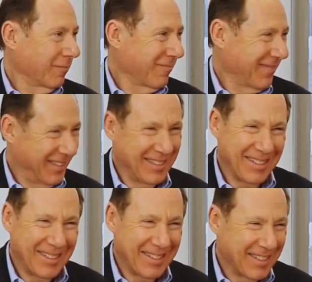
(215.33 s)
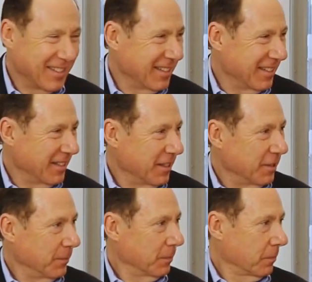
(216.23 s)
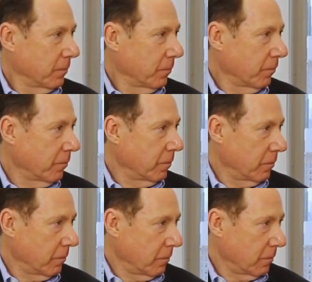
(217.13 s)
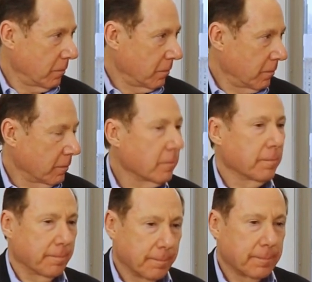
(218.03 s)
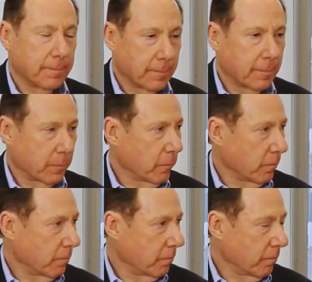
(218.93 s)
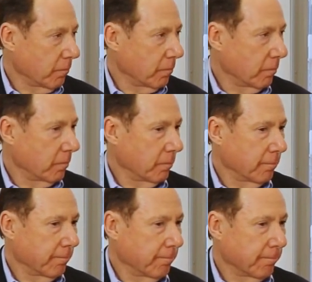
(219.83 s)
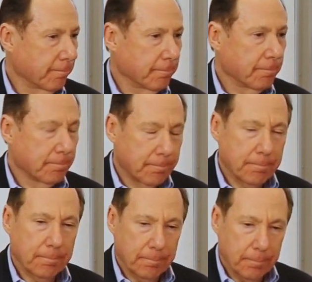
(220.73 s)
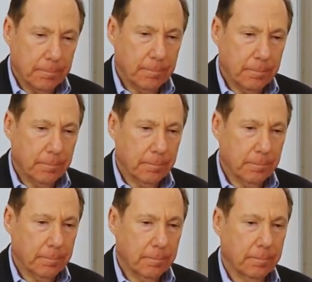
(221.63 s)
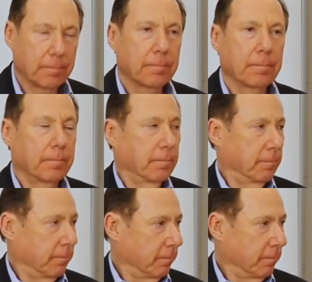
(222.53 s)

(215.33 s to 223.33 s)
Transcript: This person isn't speaking.